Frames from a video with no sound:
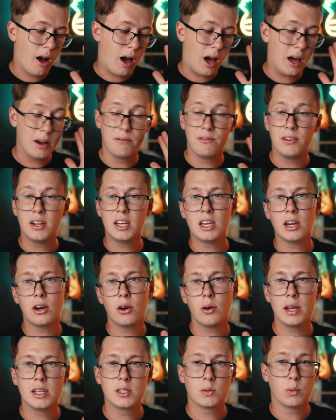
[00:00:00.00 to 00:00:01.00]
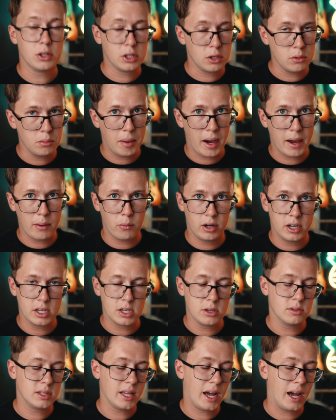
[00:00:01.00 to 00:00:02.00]
on video is when you might want to
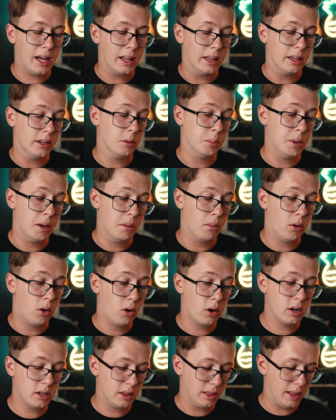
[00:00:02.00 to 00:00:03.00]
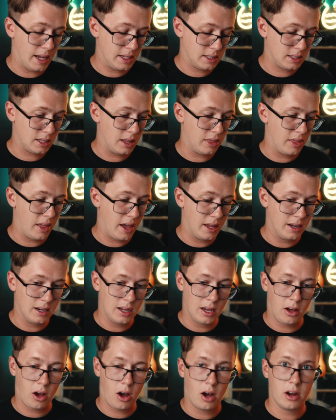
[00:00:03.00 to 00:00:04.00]
use that a little bit more, less than
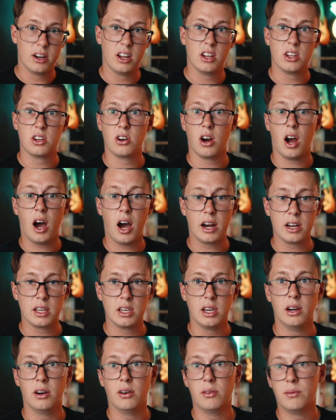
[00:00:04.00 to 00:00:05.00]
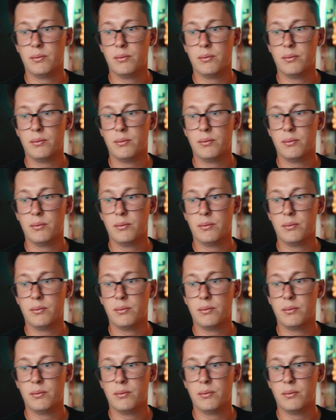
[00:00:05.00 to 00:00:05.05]
on your audio.